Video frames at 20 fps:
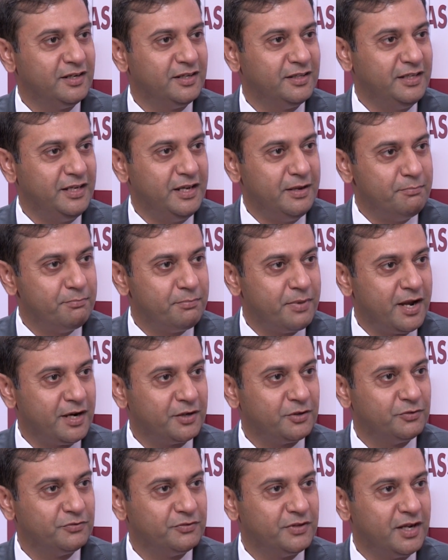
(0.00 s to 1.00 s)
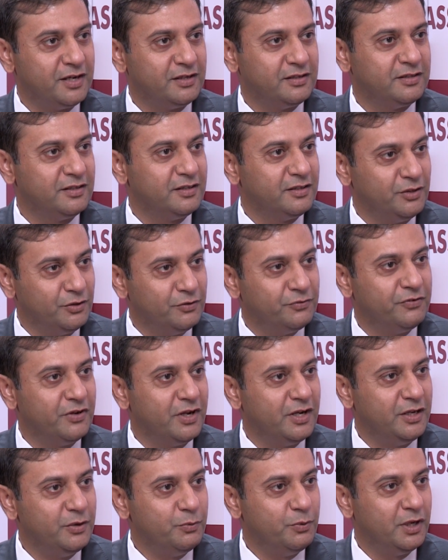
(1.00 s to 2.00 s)
the impact of that
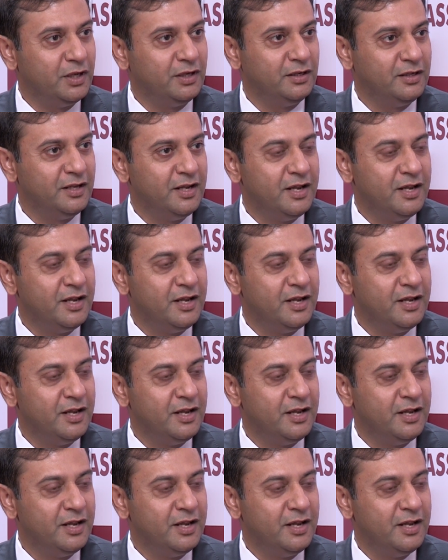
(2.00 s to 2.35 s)
fairly well.